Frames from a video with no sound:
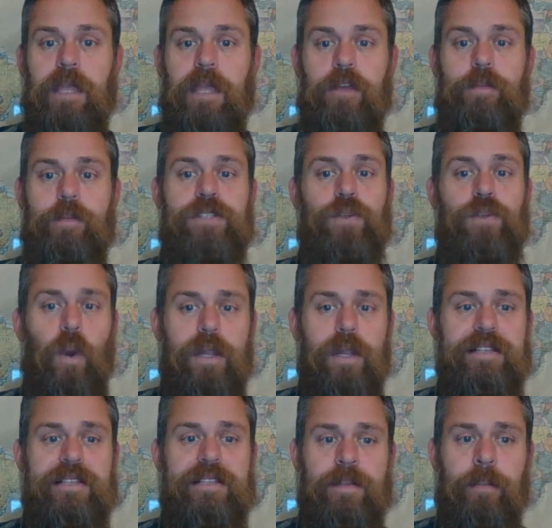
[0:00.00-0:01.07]
They would be
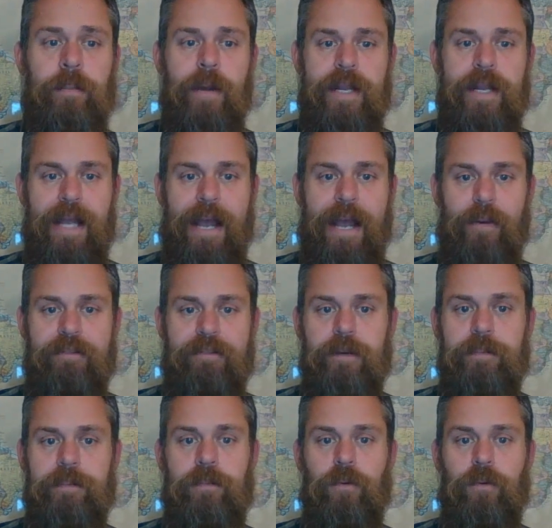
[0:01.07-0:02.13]
sorely disappointed,
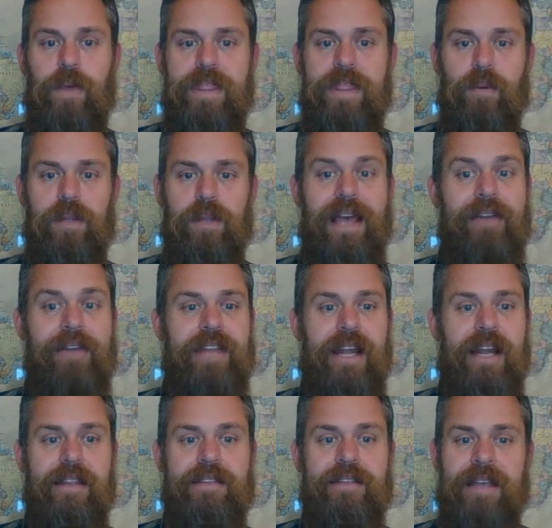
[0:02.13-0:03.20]
however, when they were left
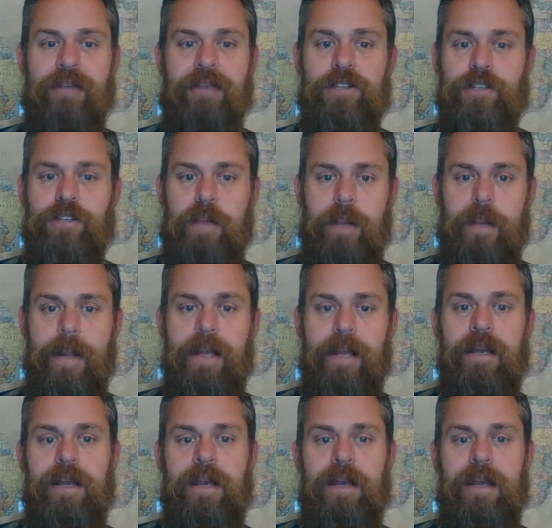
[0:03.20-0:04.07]
out of the suffrage amendment